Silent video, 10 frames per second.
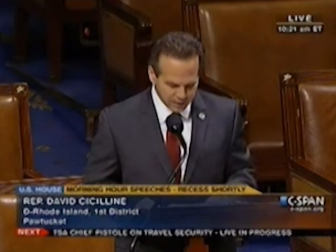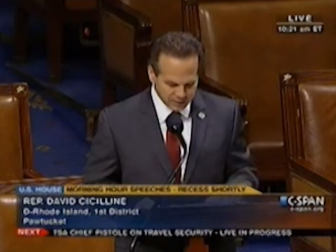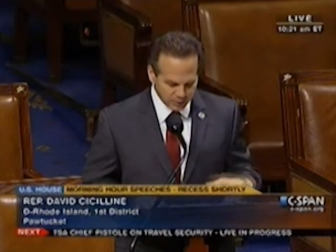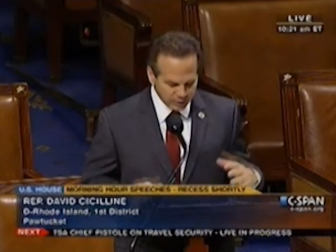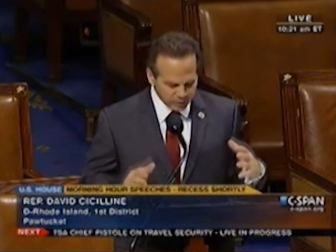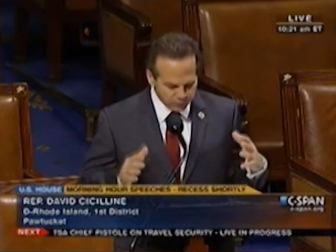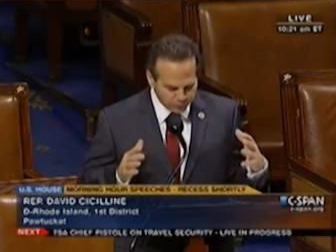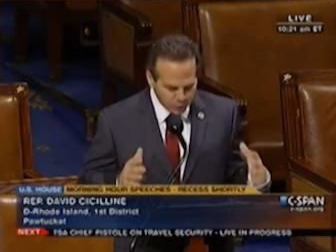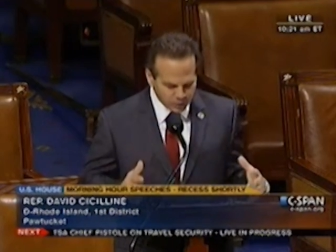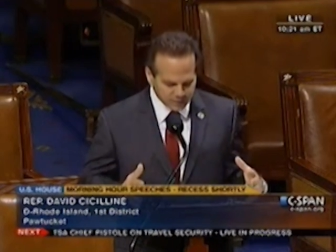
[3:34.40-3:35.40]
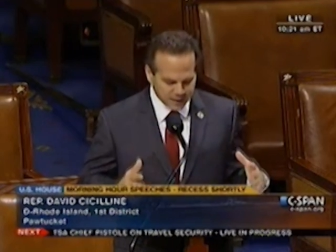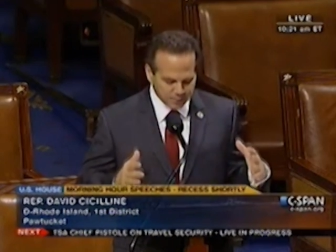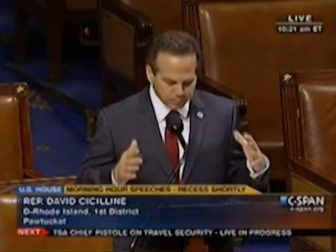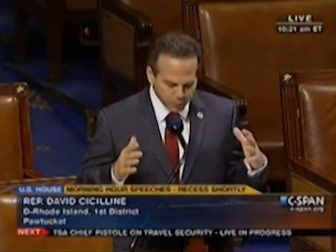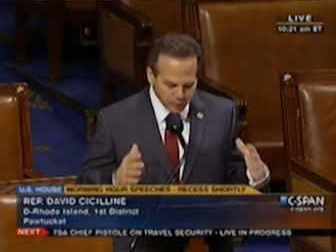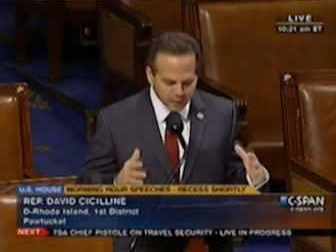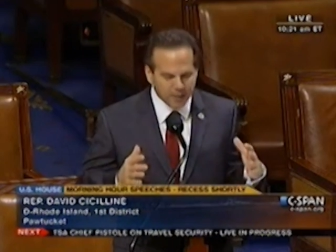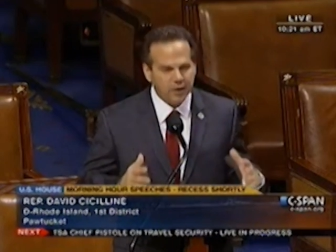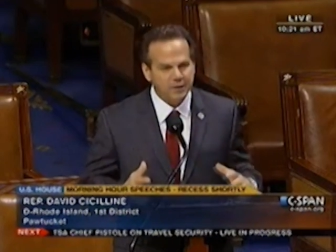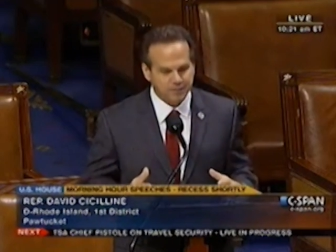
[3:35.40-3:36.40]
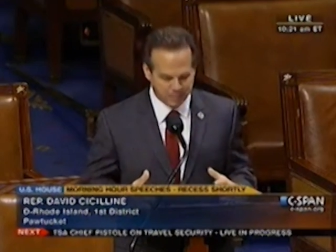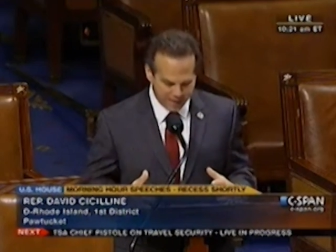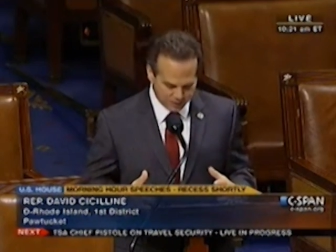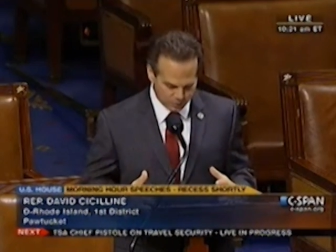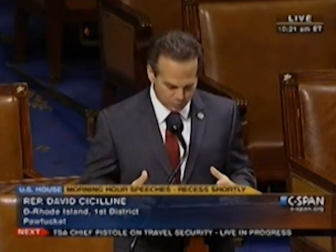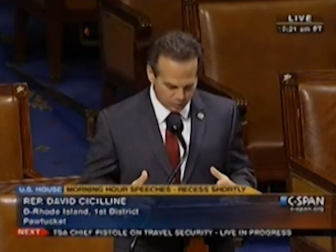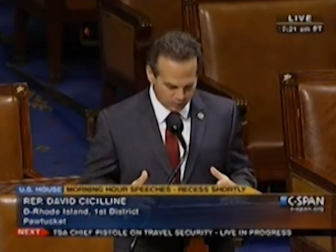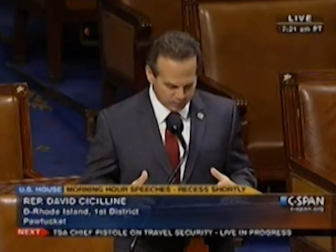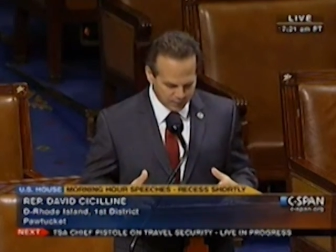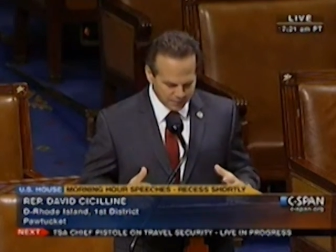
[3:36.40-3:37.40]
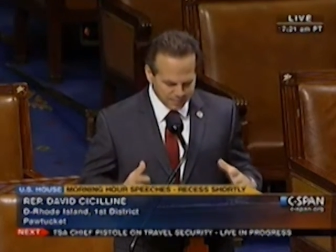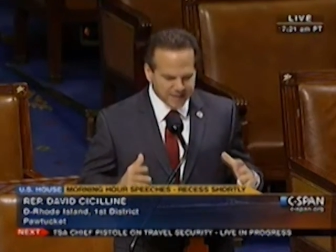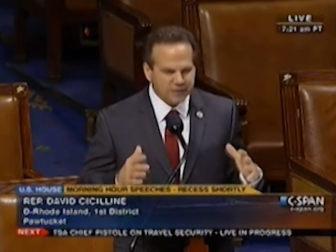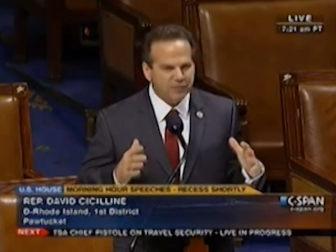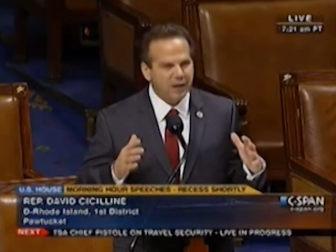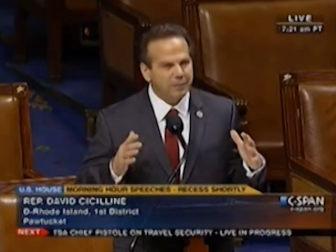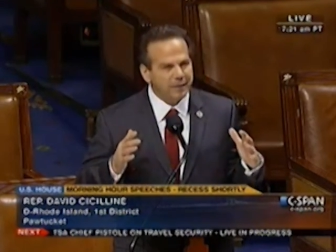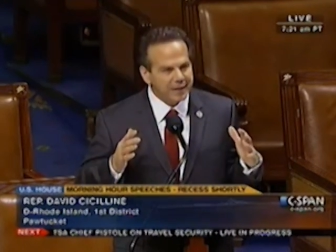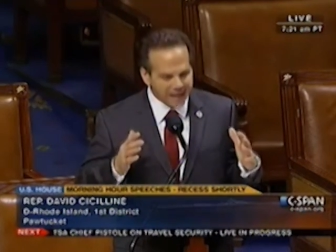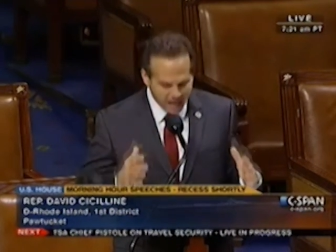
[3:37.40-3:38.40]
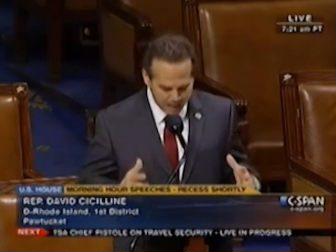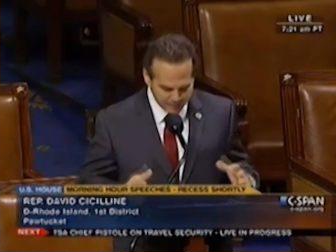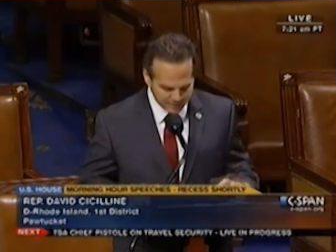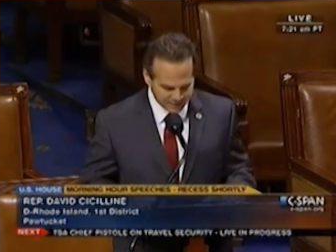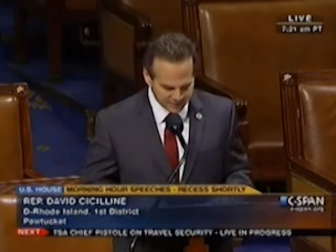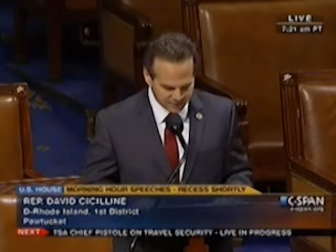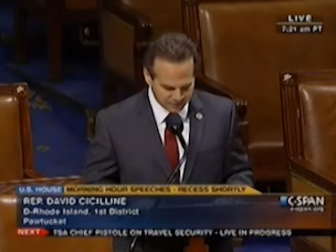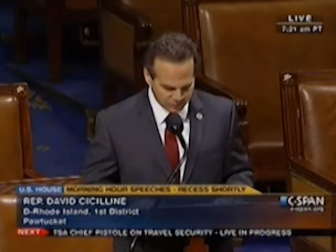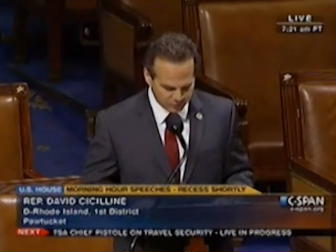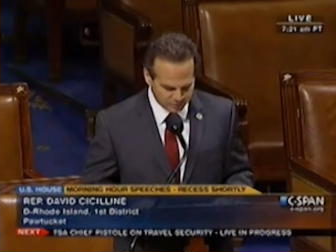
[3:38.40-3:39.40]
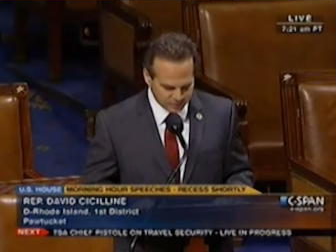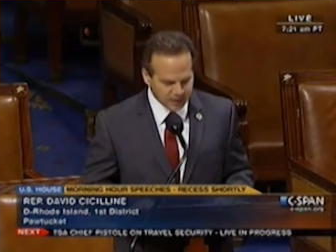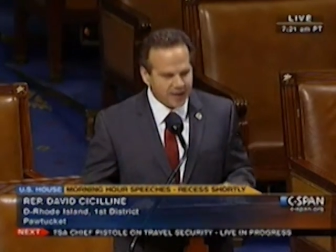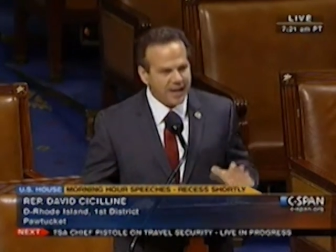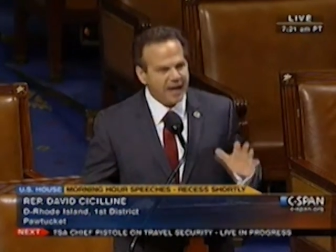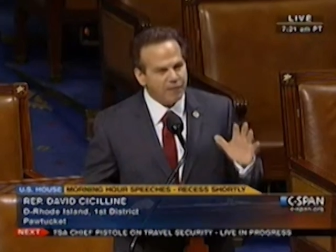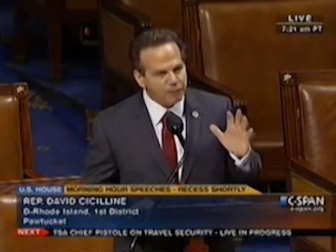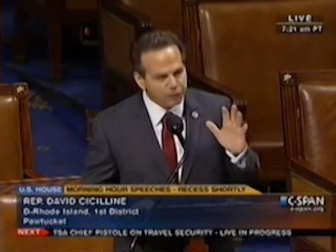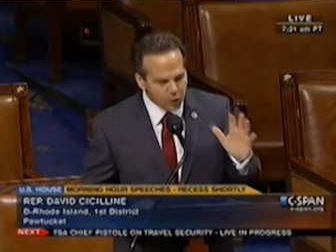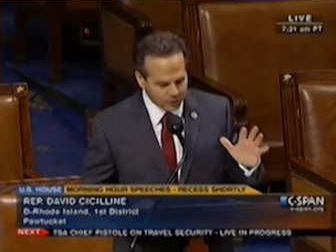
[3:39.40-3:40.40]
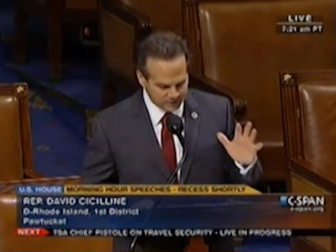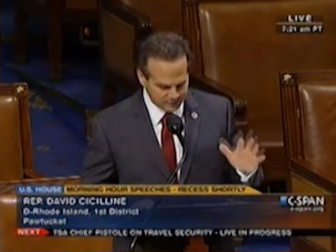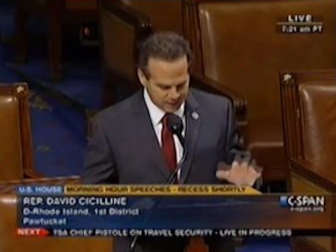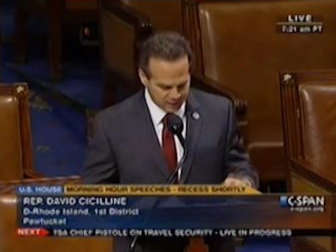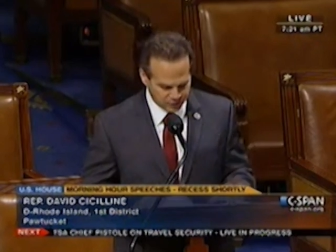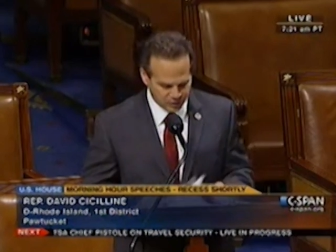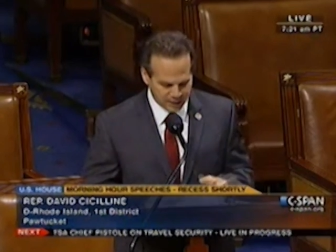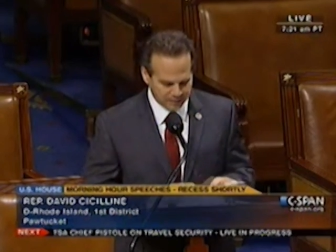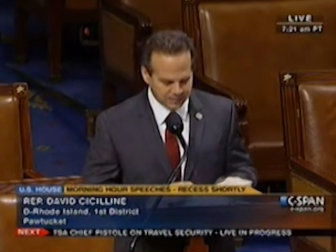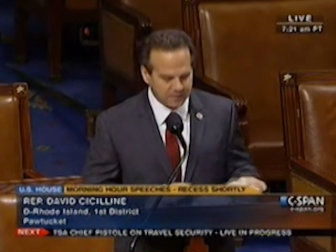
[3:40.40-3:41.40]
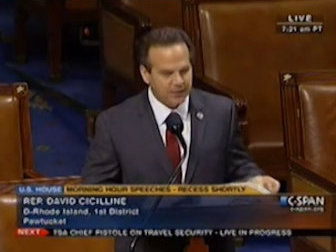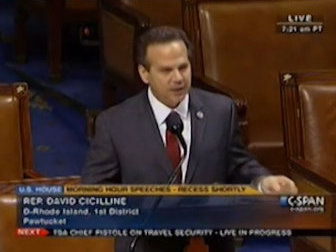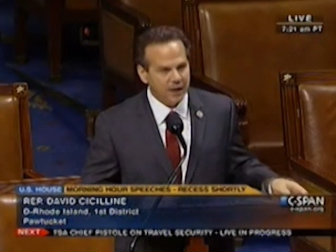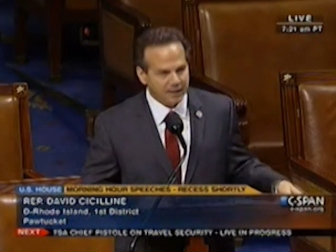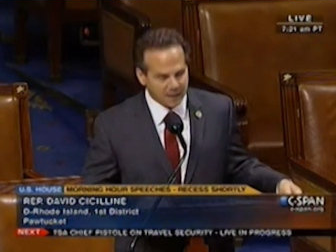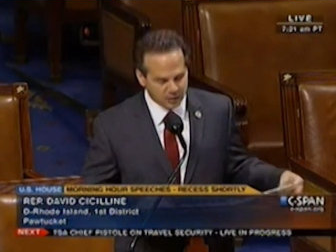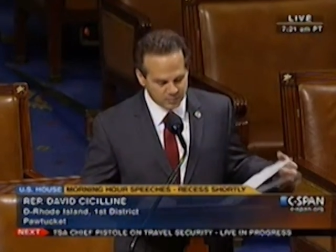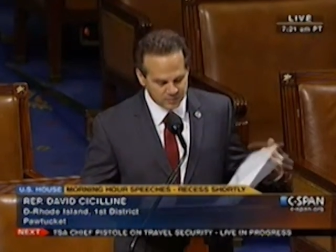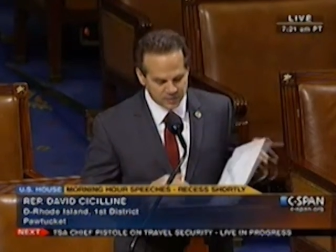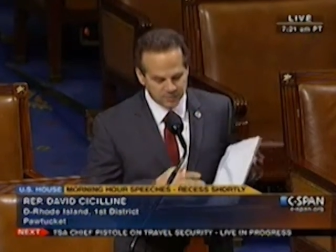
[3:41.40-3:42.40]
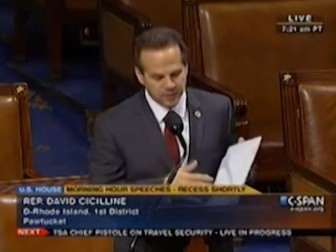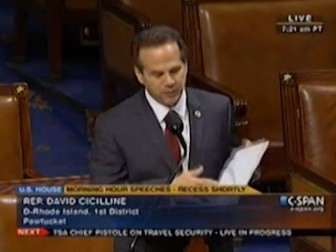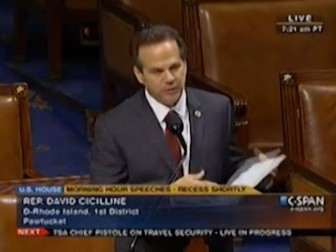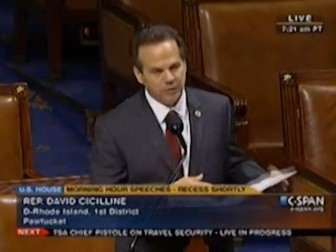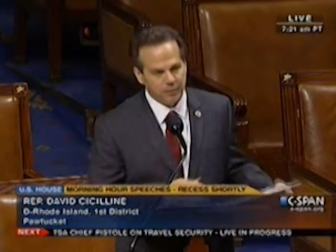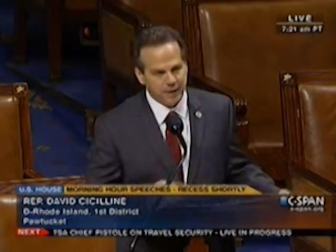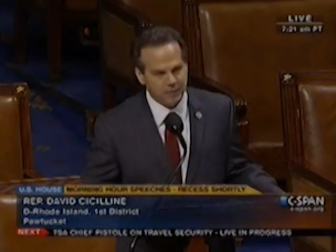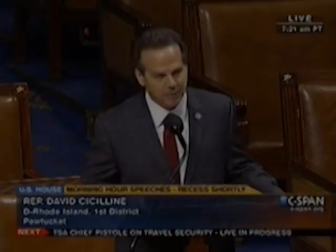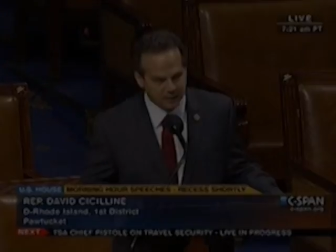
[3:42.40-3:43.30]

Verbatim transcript: so that we can focus on putting Americans back to work by developing common sense solutions and focusing on jobs. I thank you, Mr. Speaker, and yield back the